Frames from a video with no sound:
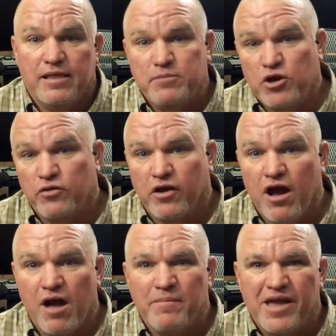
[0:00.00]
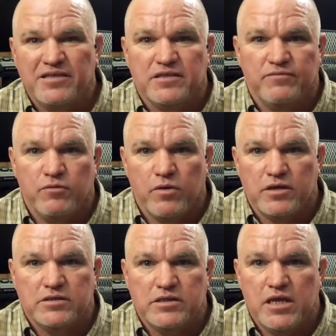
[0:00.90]
Let me know in the comments if you
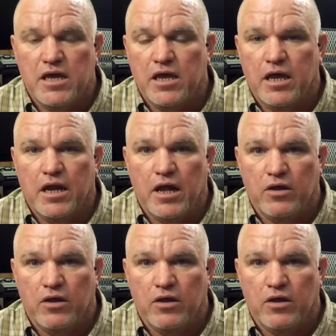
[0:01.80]
want to see it, and